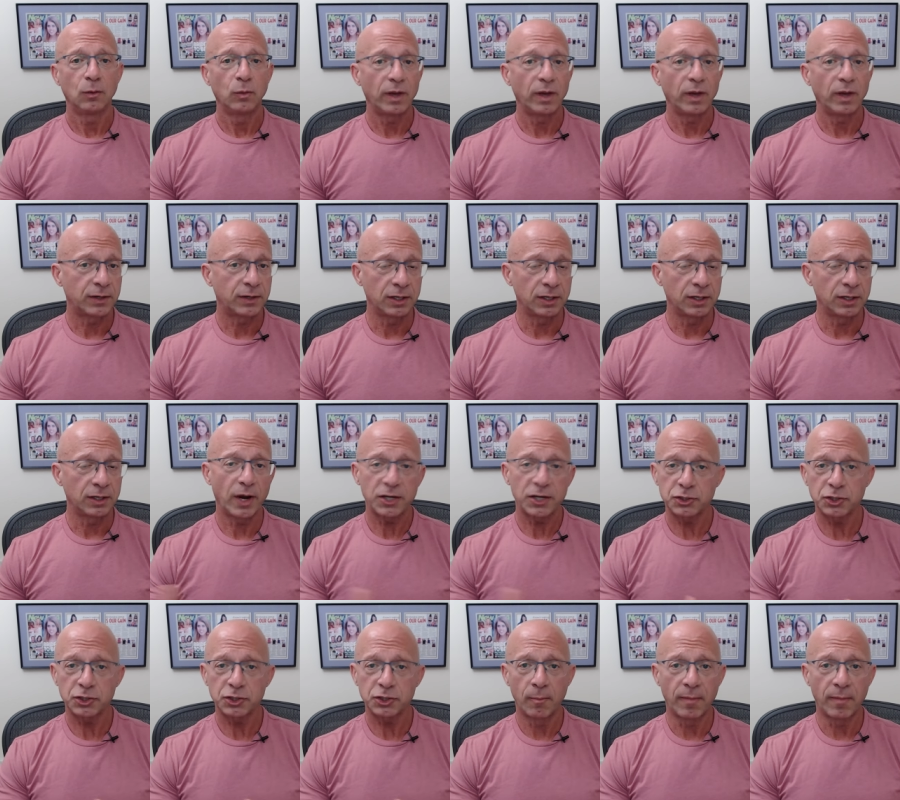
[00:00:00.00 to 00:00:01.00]
We have
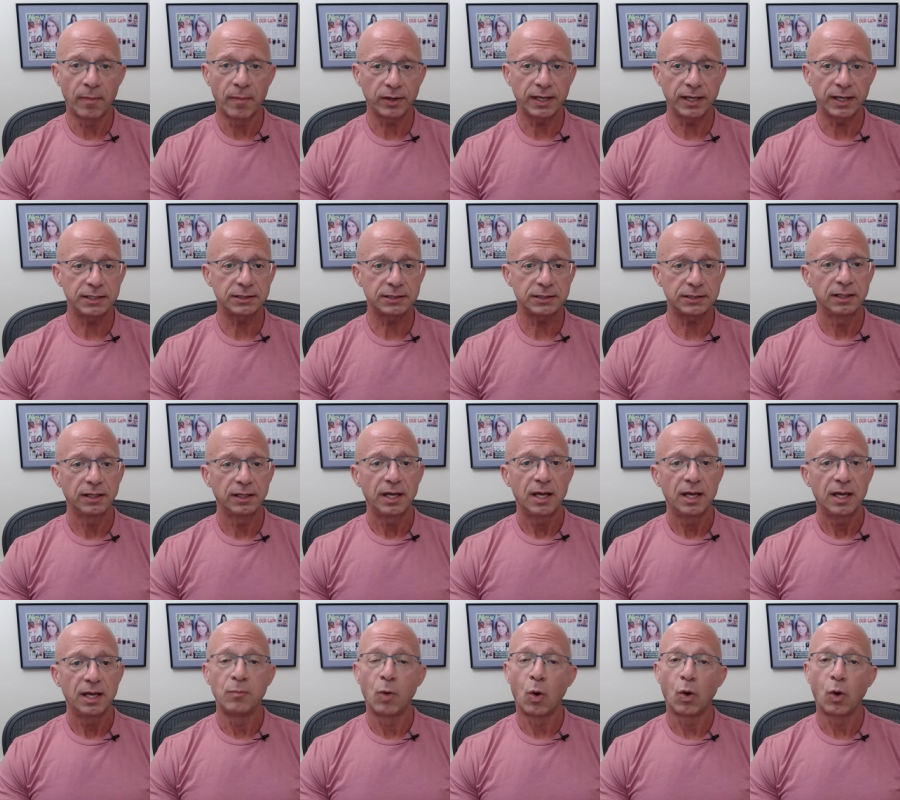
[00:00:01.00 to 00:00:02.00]
congressional monkeys
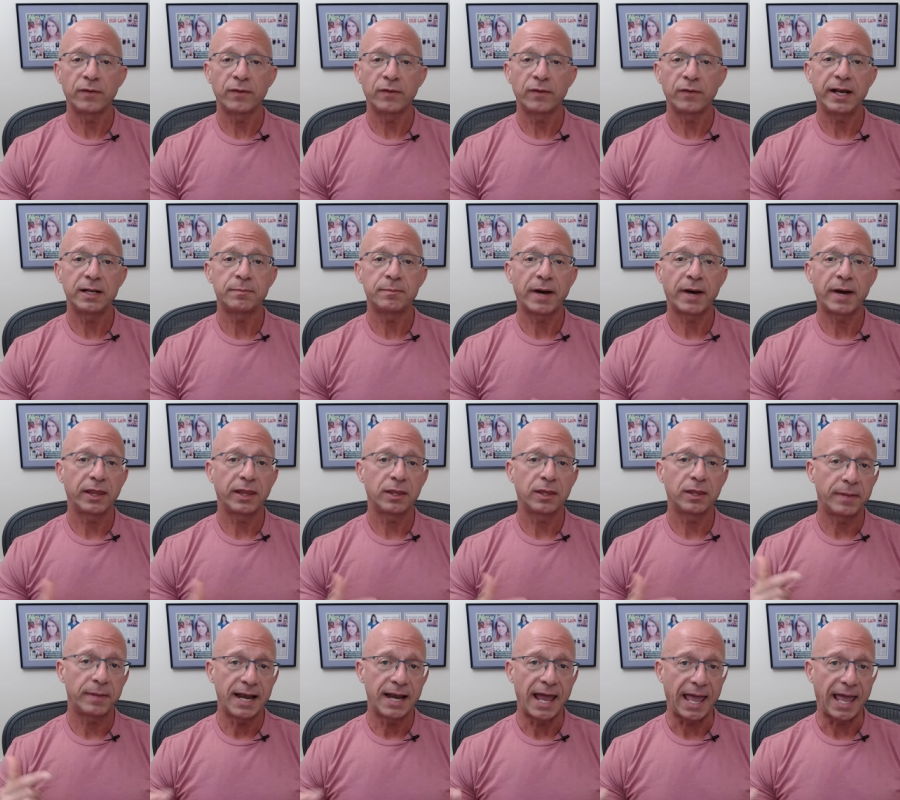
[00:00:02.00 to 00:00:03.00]
motivated by the
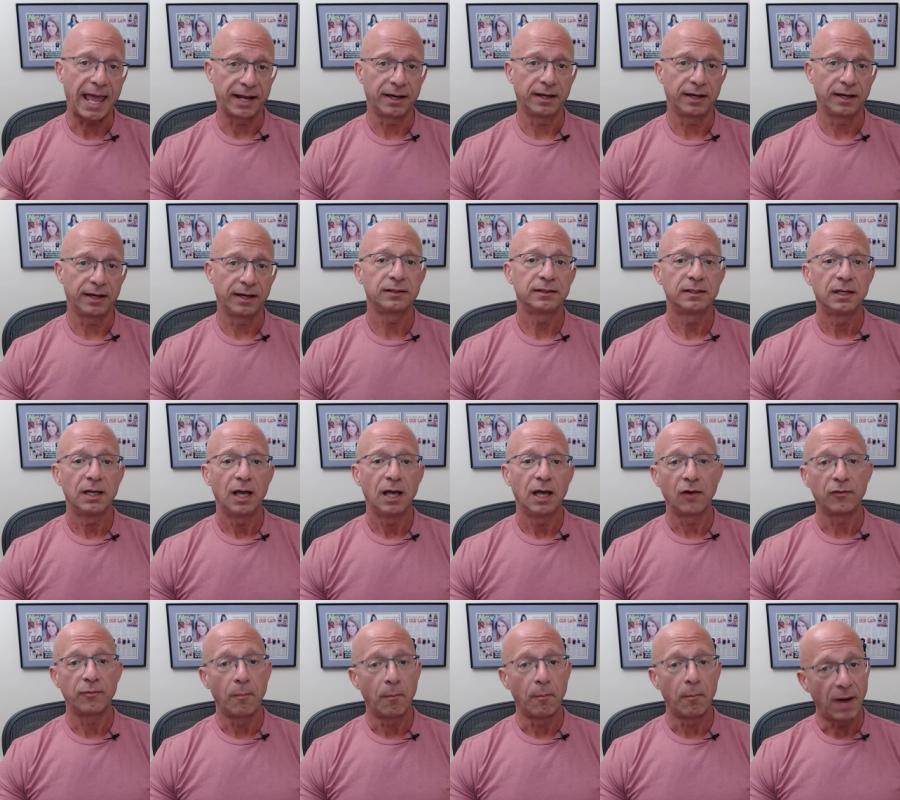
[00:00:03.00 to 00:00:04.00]
banana
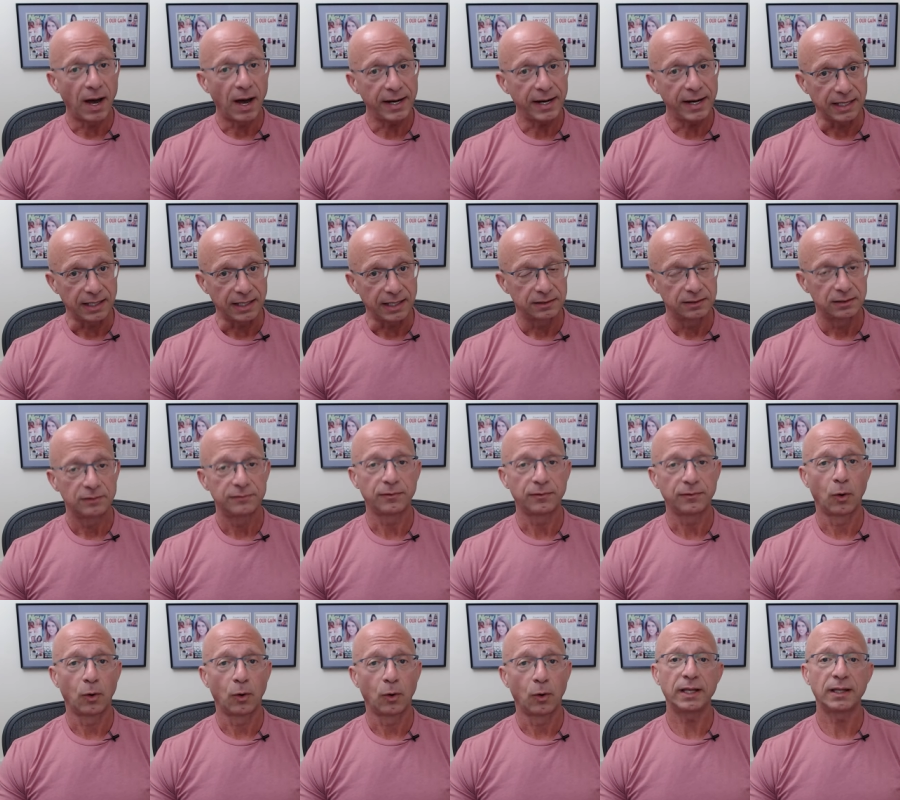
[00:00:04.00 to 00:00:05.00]
of money
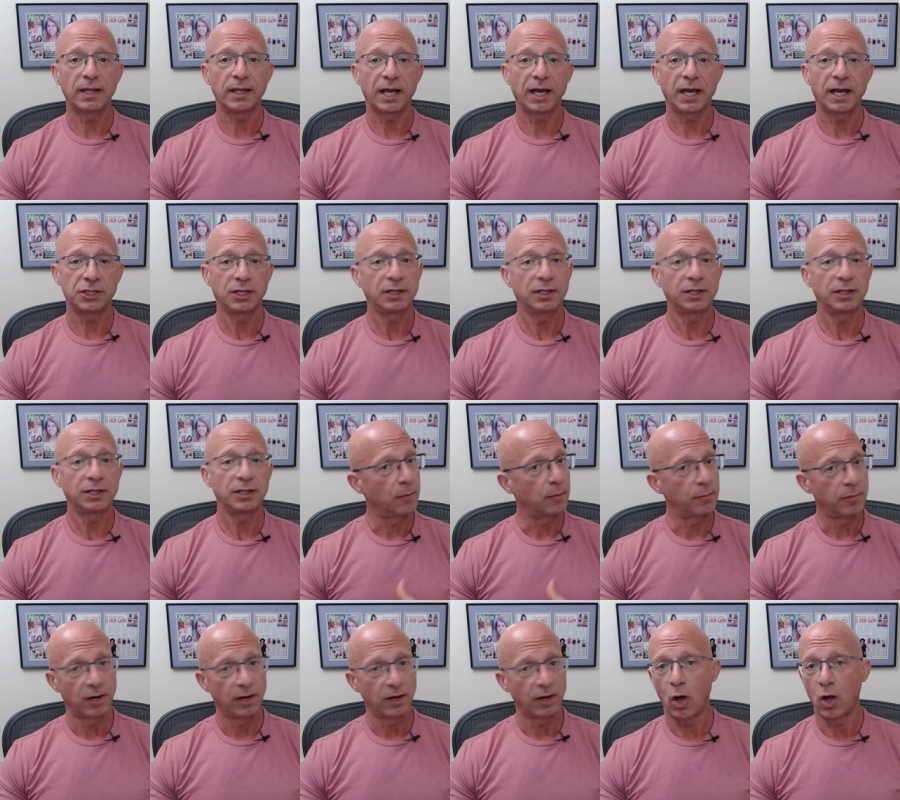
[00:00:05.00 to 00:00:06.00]
for reelection
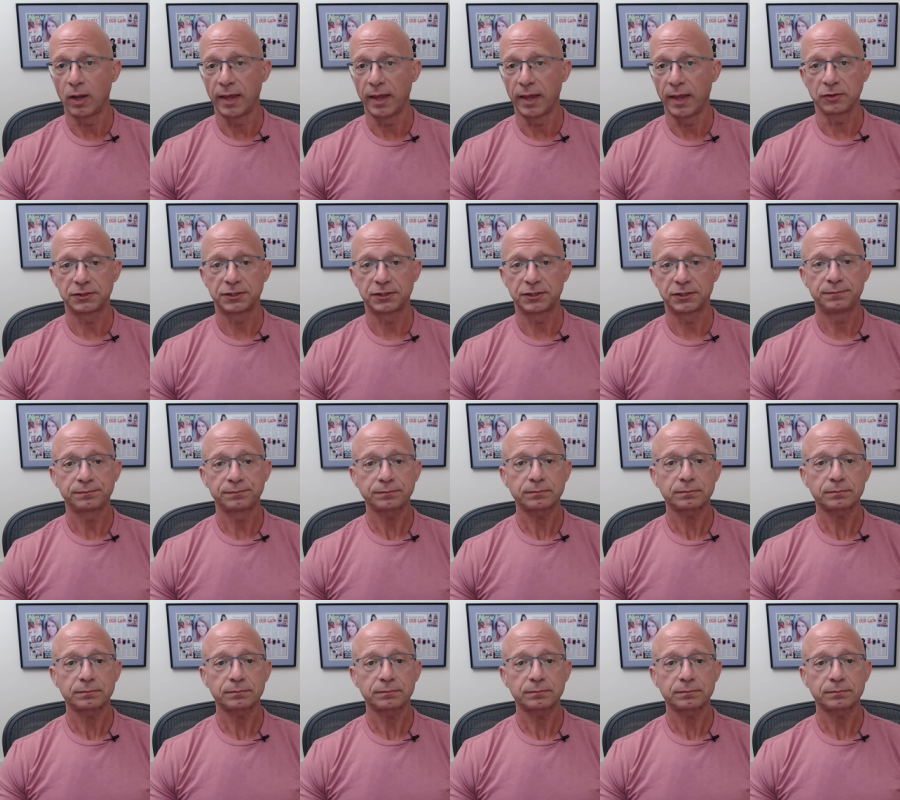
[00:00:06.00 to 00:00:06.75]
above all else.